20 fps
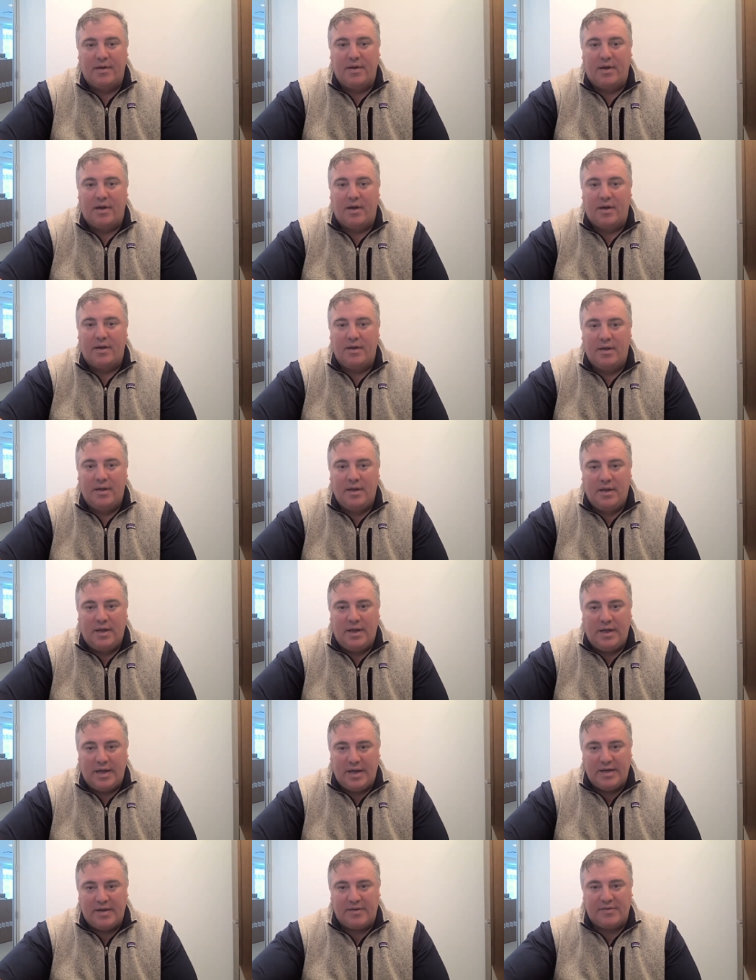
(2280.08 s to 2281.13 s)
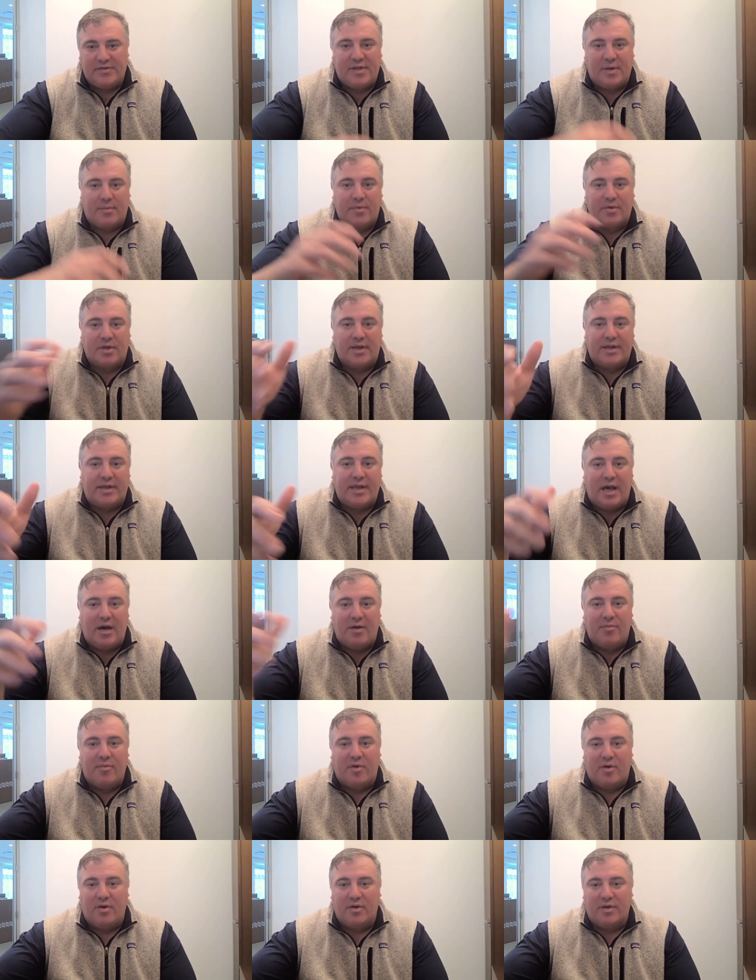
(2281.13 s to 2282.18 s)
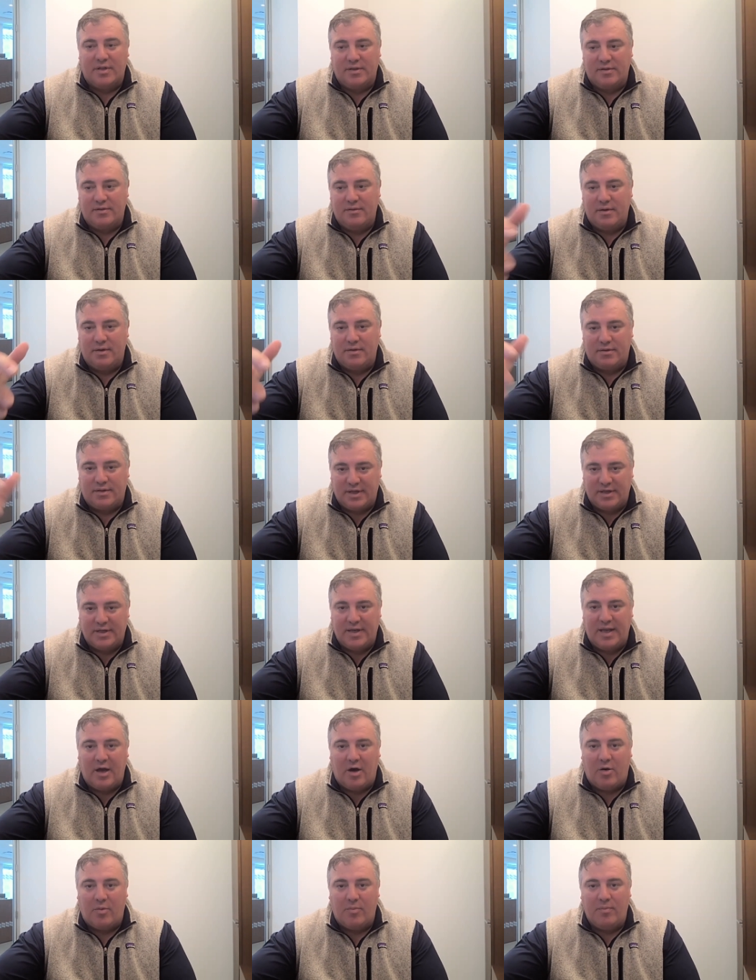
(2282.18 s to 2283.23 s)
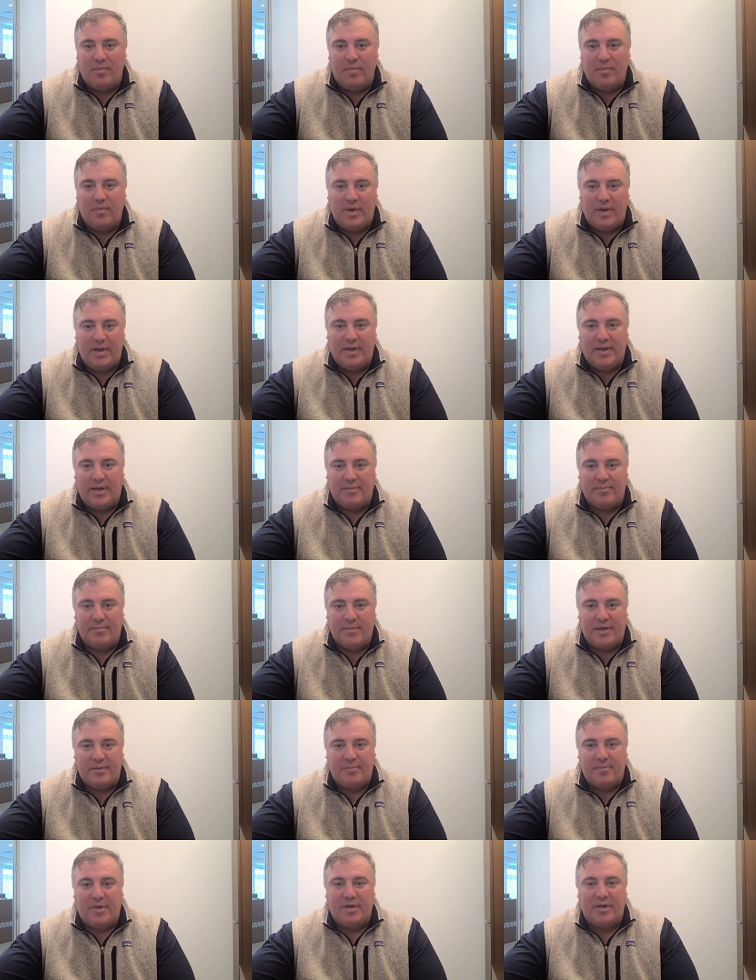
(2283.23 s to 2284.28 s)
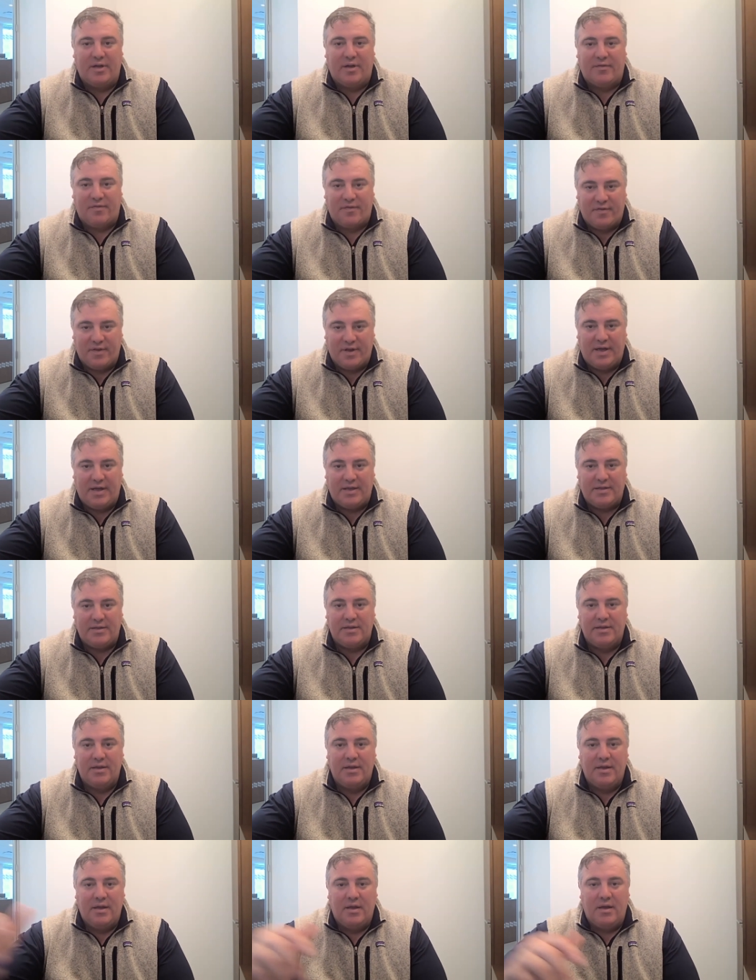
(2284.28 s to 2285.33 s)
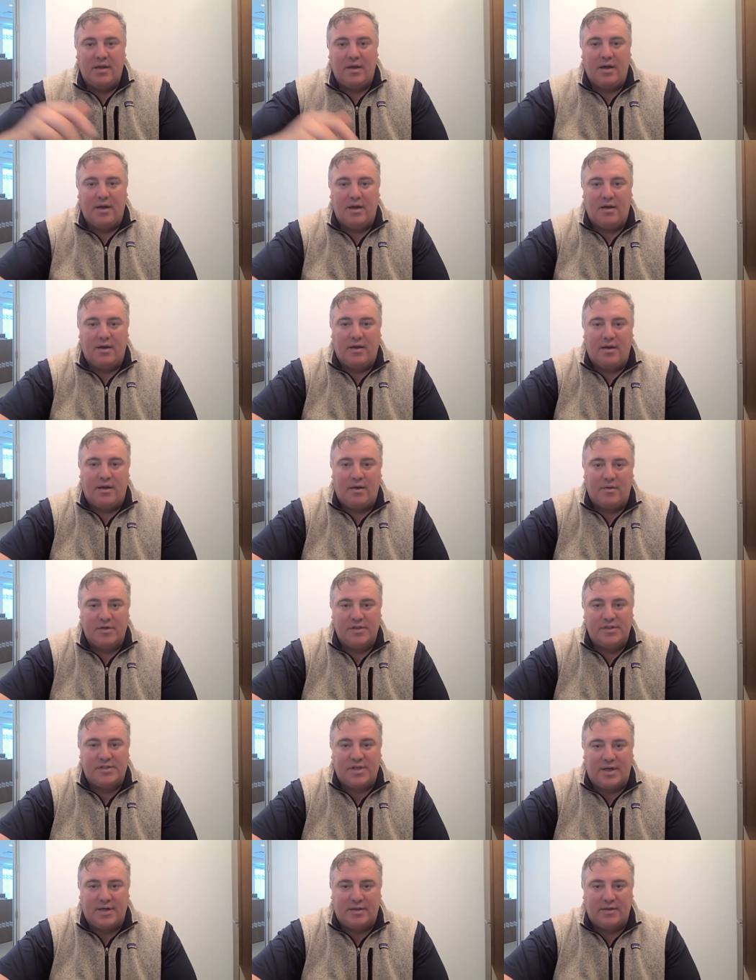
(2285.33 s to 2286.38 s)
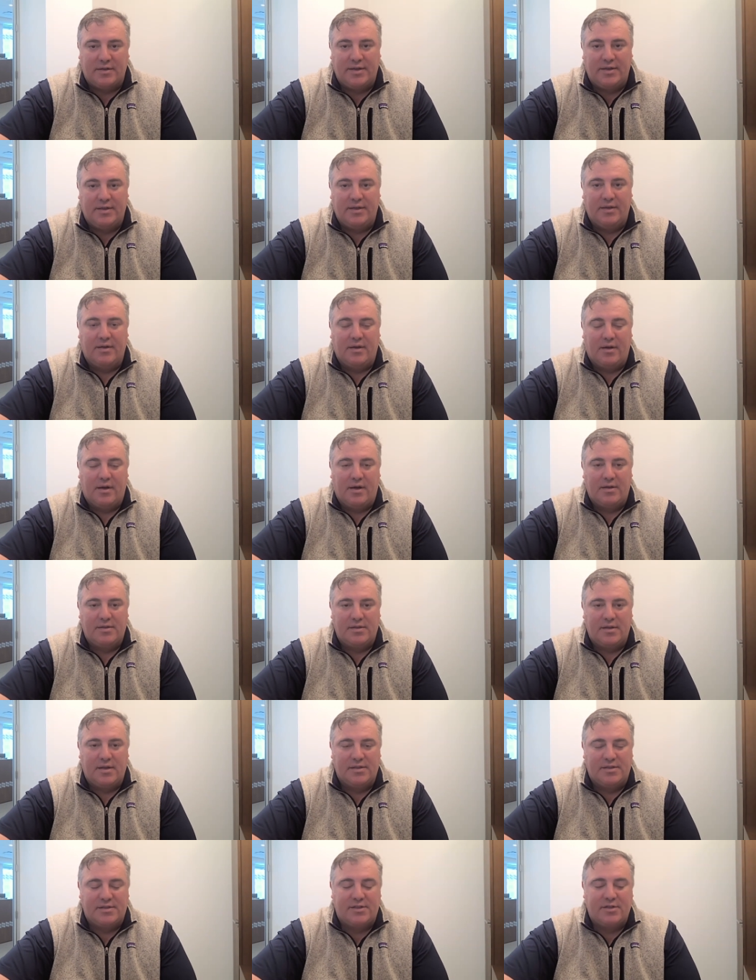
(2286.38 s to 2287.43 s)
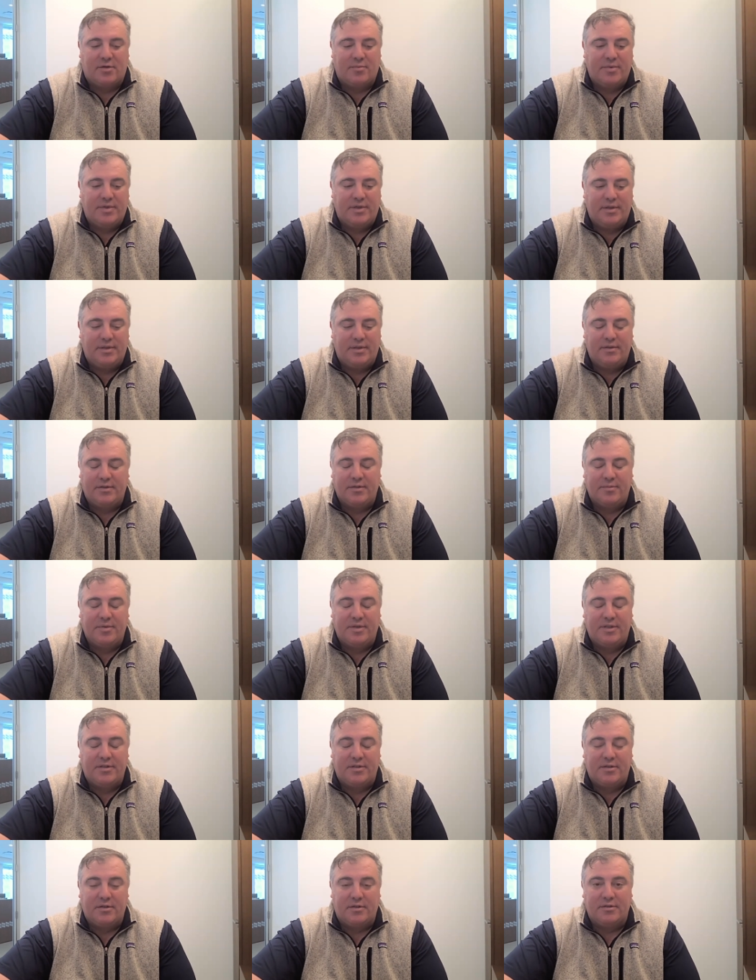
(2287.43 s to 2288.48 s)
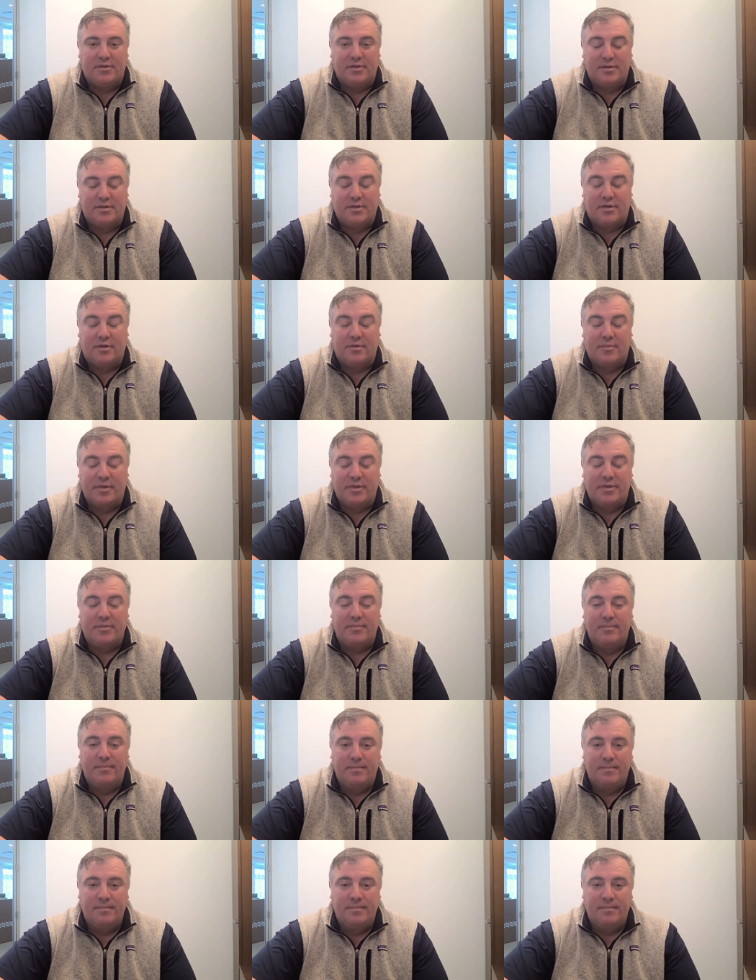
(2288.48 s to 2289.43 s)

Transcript: And if someone like Albemarle can help and make money off of that, recycling is still to be determined.